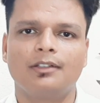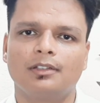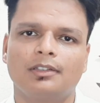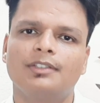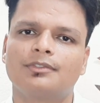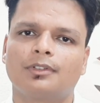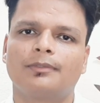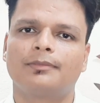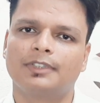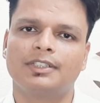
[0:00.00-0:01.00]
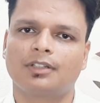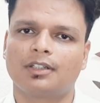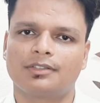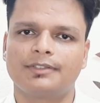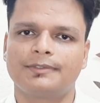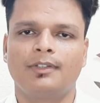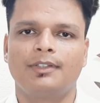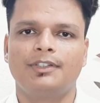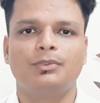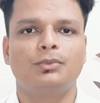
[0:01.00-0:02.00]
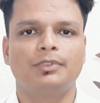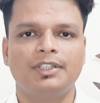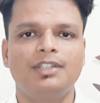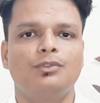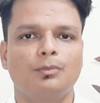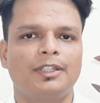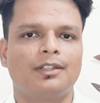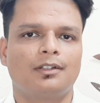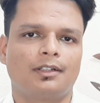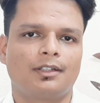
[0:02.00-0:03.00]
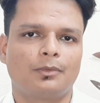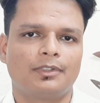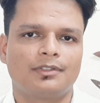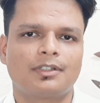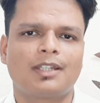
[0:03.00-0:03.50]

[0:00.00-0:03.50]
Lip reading: a list of the charges. You need to make a request,